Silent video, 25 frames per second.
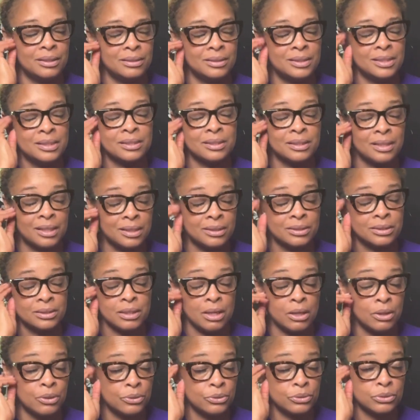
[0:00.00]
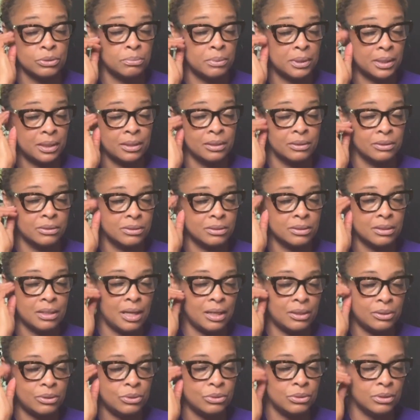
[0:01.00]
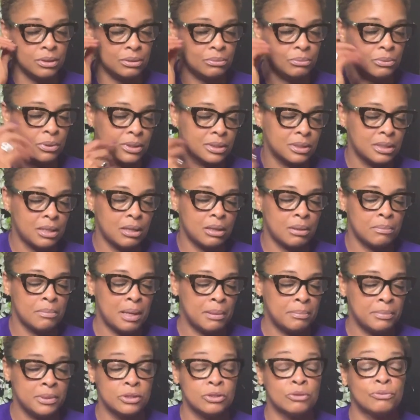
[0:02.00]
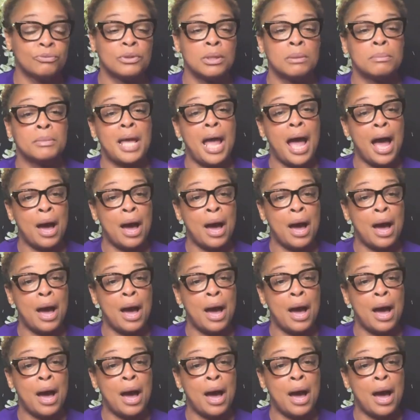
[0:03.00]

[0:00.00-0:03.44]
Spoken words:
discuss those because I usually want to talk about budget friendly.